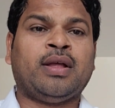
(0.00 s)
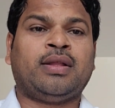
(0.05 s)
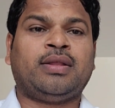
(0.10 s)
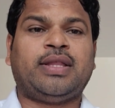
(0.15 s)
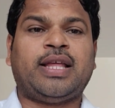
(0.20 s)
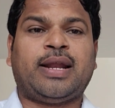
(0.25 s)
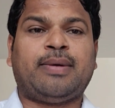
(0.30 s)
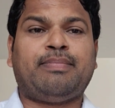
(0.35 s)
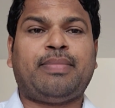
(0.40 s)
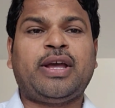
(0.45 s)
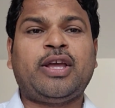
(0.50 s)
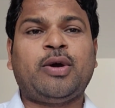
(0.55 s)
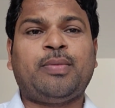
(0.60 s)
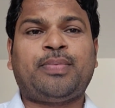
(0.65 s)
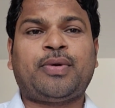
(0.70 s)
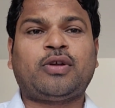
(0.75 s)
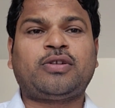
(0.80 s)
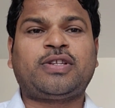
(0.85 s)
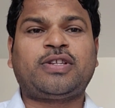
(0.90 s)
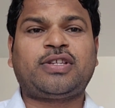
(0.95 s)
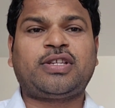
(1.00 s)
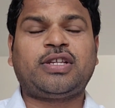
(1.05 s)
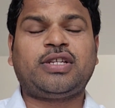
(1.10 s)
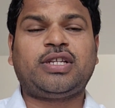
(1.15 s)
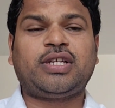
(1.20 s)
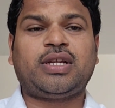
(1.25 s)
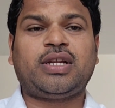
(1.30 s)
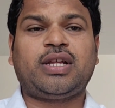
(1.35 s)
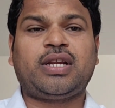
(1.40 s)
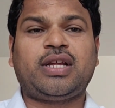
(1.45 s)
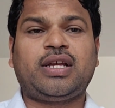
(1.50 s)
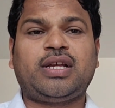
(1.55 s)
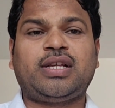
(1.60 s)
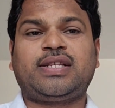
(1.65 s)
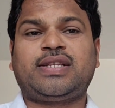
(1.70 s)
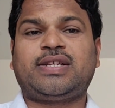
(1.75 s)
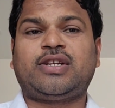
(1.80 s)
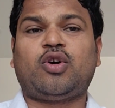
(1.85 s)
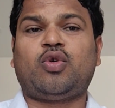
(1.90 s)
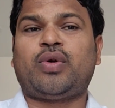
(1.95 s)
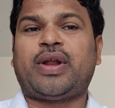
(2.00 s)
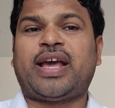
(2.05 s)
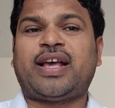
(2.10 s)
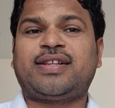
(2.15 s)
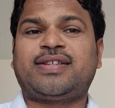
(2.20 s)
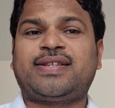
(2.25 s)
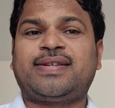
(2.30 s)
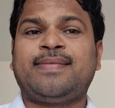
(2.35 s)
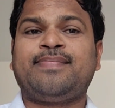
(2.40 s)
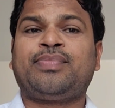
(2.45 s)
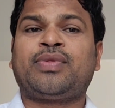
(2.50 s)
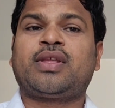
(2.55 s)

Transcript: Then bioprocess engineering is known as